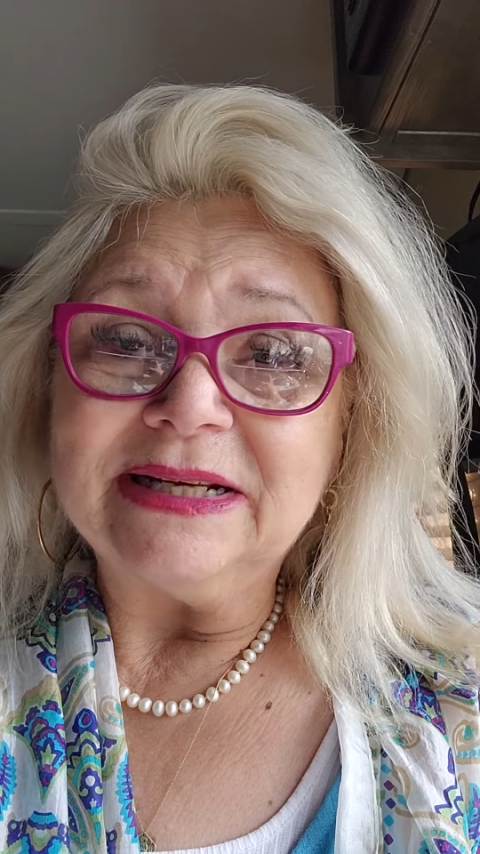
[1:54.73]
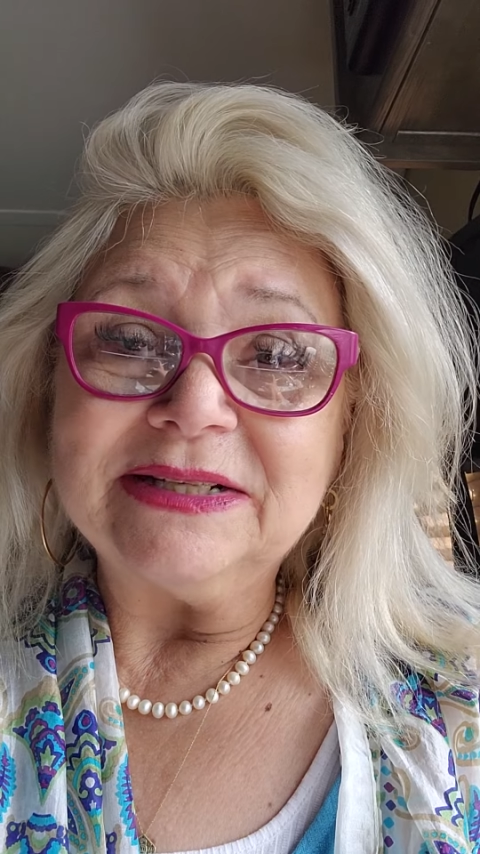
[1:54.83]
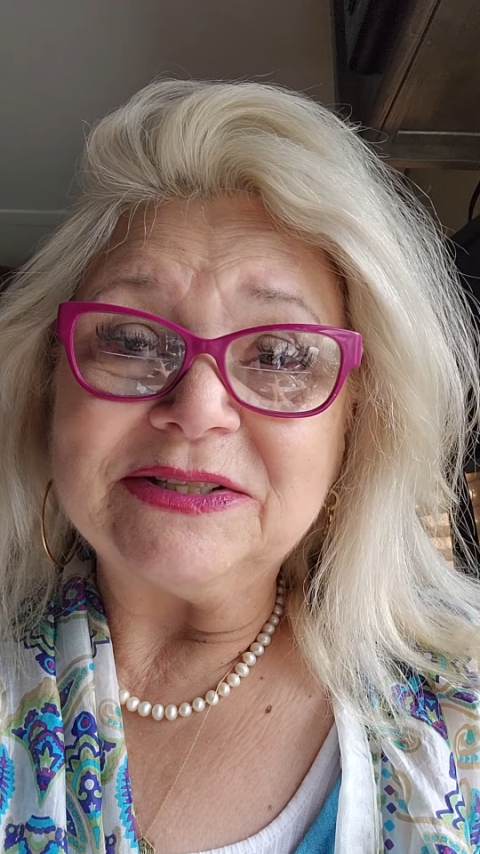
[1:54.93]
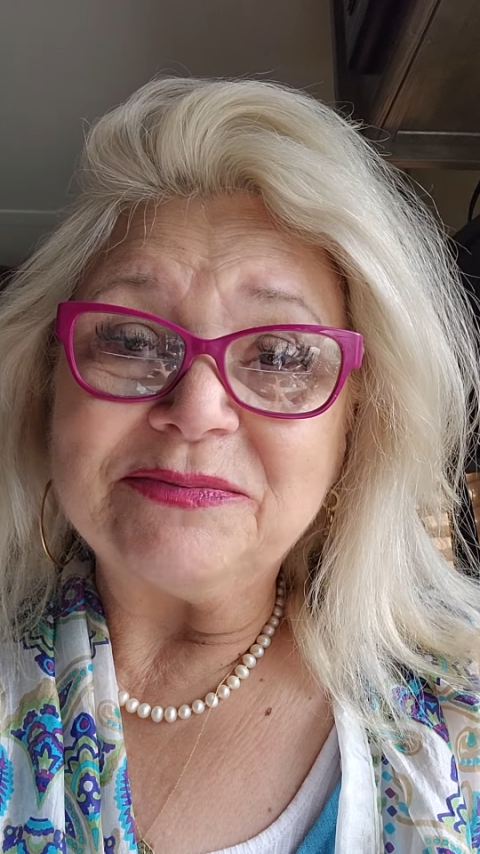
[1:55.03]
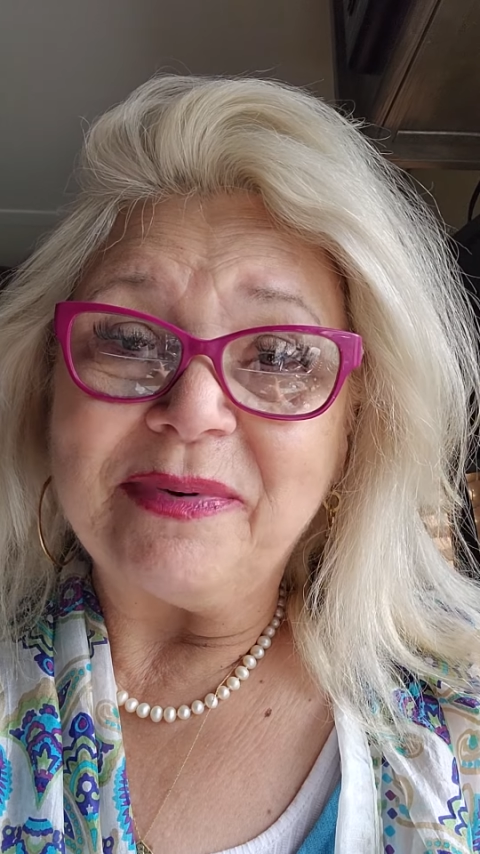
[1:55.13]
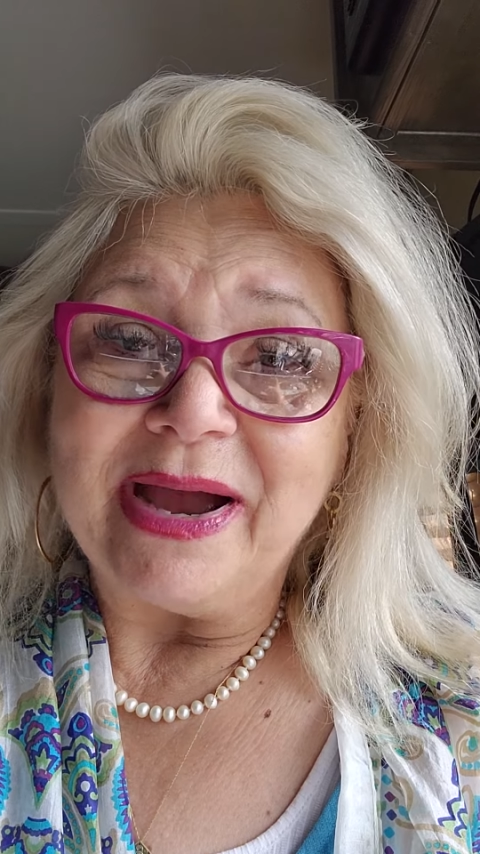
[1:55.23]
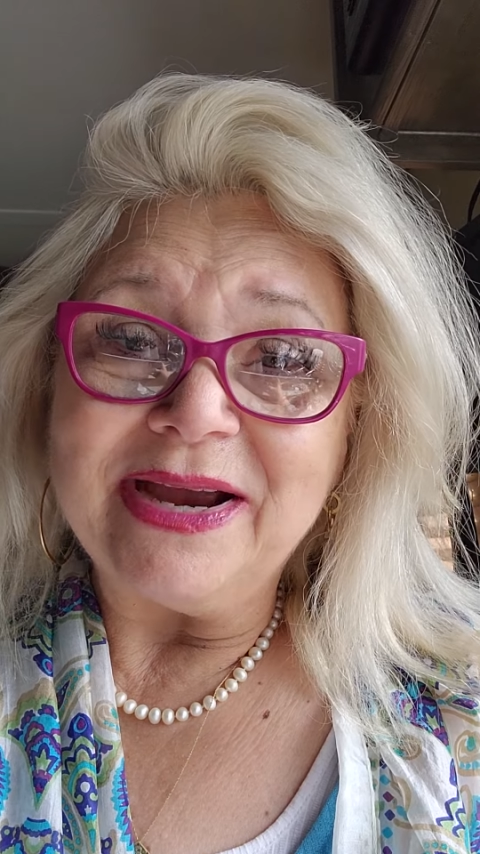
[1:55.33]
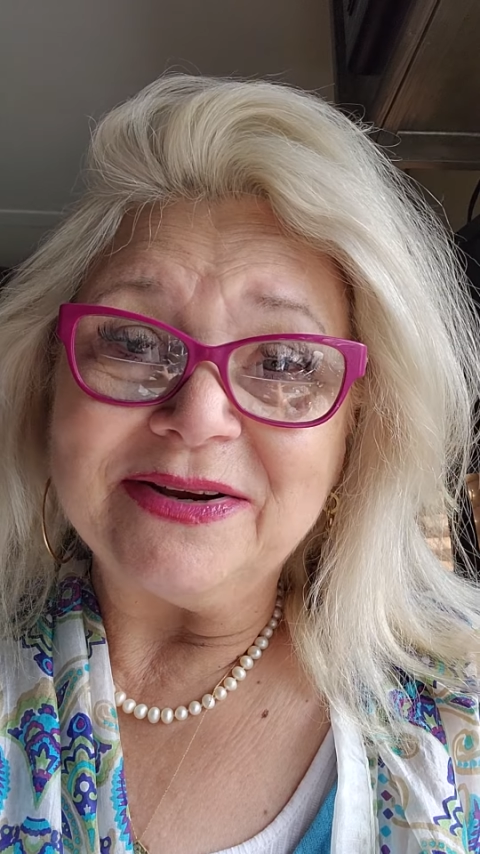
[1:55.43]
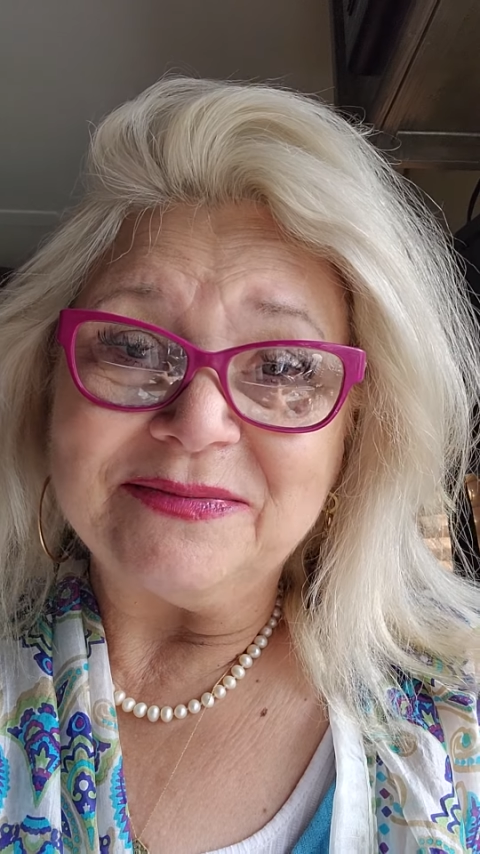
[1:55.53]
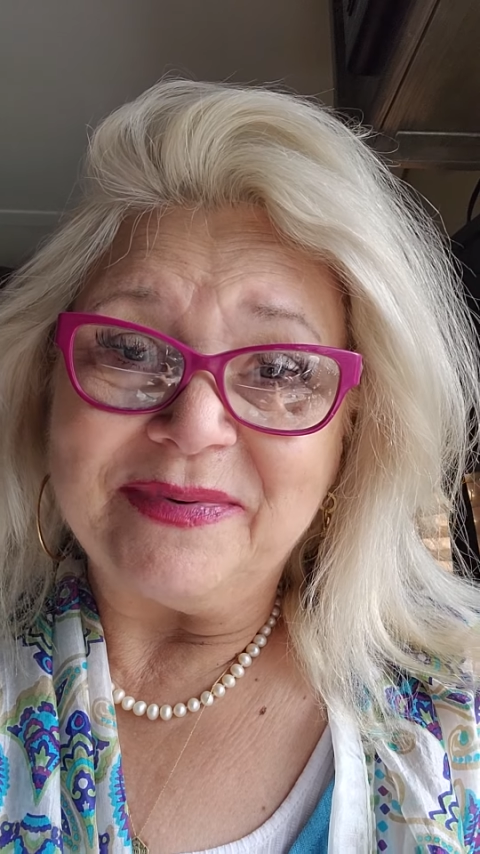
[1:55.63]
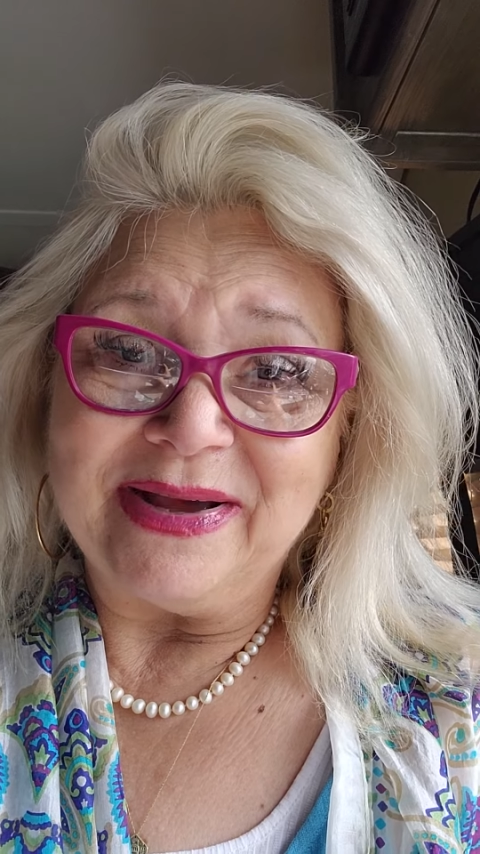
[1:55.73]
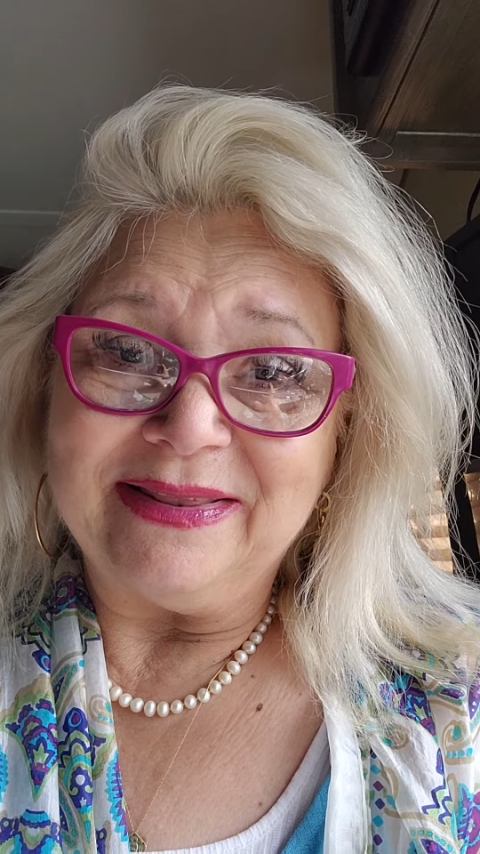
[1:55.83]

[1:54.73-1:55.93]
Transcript: inspired by